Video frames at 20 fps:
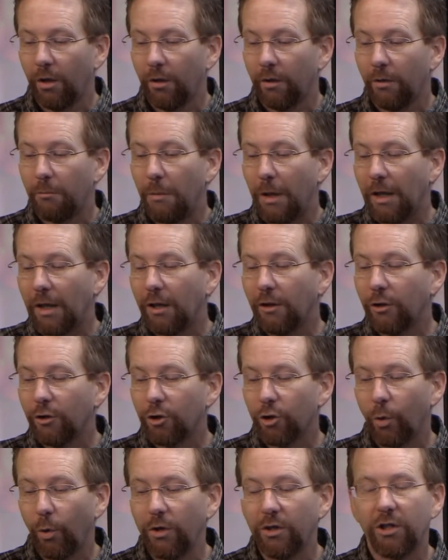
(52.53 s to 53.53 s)
Making the
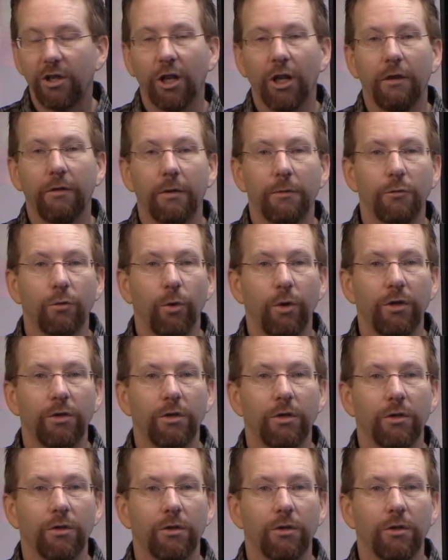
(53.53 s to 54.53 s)
choice to give up
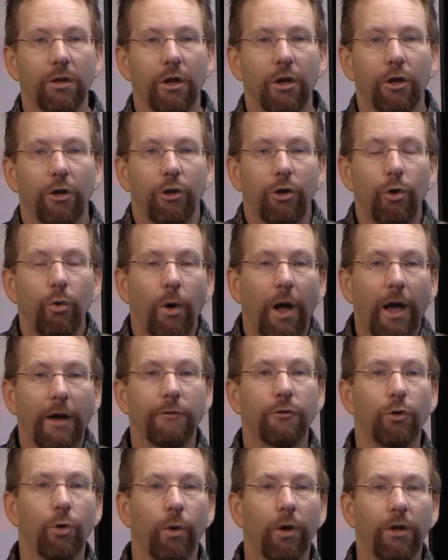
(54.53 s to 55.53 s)
choices. You have
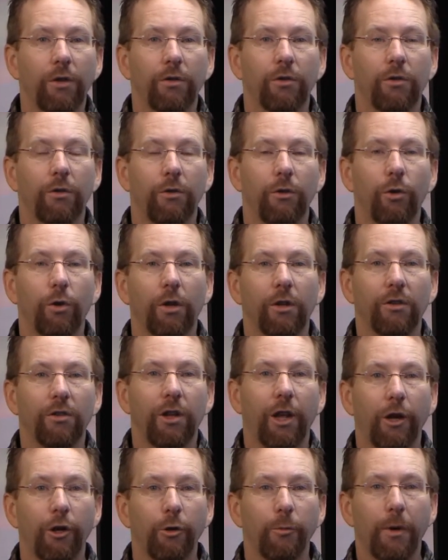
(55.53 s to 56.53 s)
choice. You can
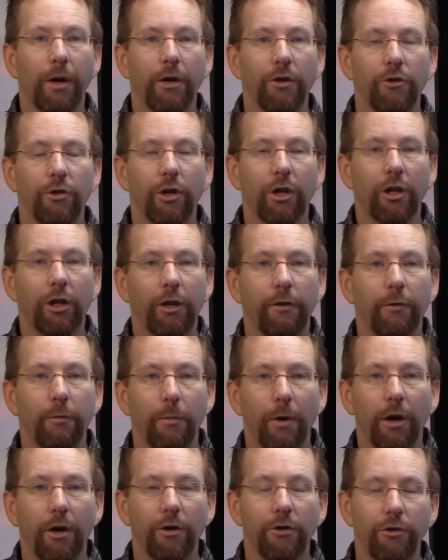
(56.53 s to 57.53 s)
stay in your marriage, you can leave your
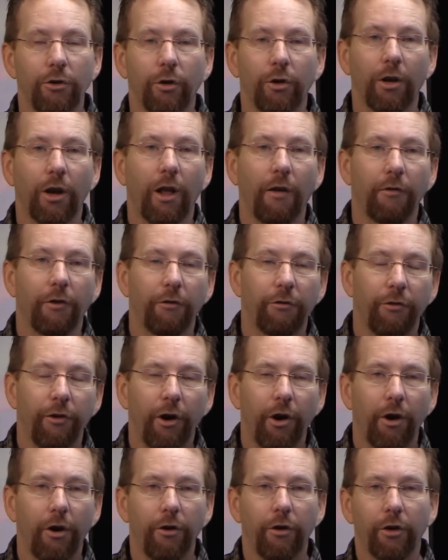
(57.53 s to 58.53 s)
marriage, you can have an
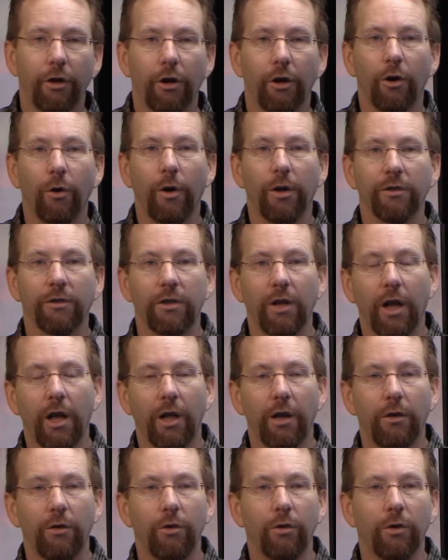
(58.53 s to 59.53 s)
affair, you can go
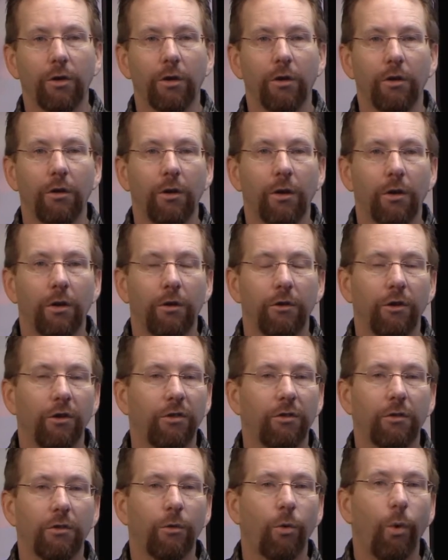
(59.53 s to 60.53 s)
outside, you can
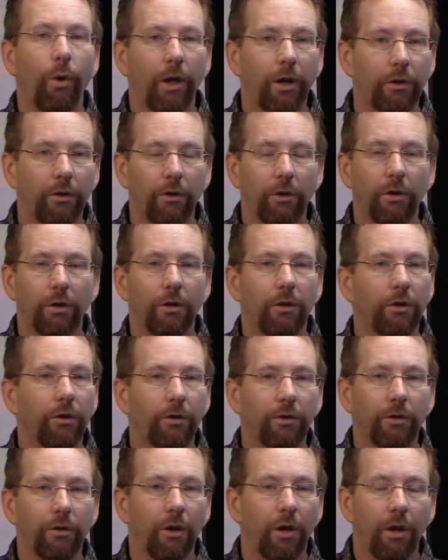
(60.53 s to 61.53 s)
just quit, you can
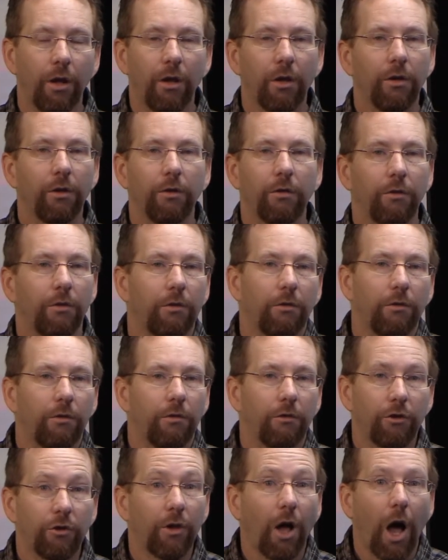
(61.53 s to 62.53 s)
just
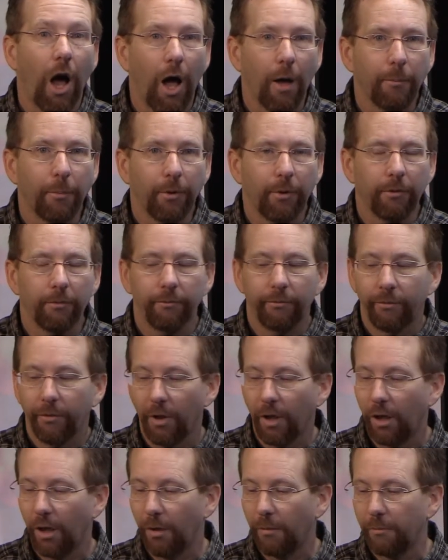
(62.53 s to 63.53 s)
stop.
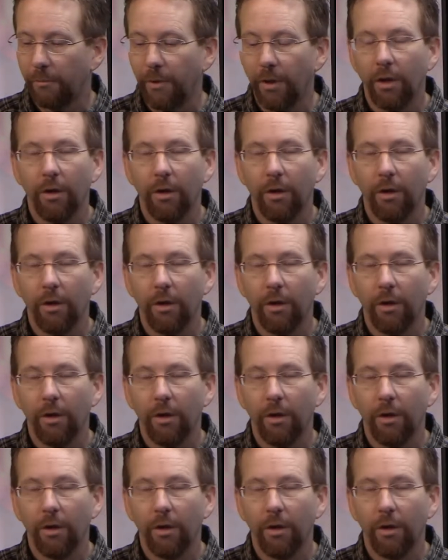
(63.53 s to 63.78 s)
Um,